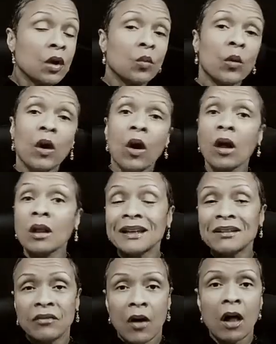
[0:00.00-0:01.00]
We're all
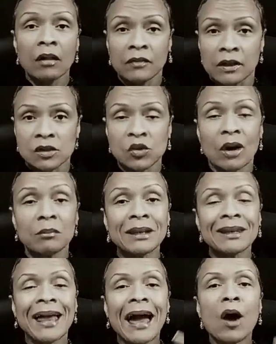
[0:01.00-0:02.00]
evolving, so I'm
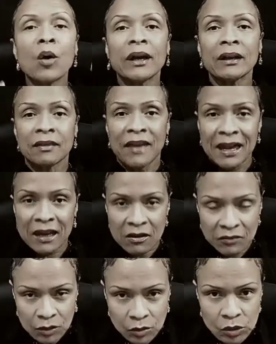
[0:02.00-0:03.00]
allowing that
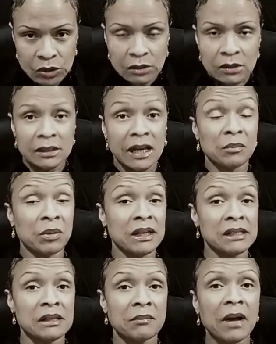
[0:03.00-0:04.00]
evolution to take
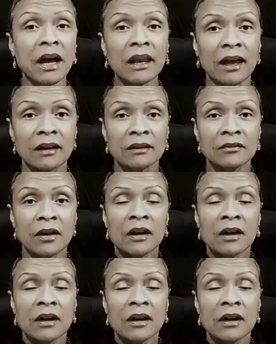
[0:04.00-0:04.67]
place in my life.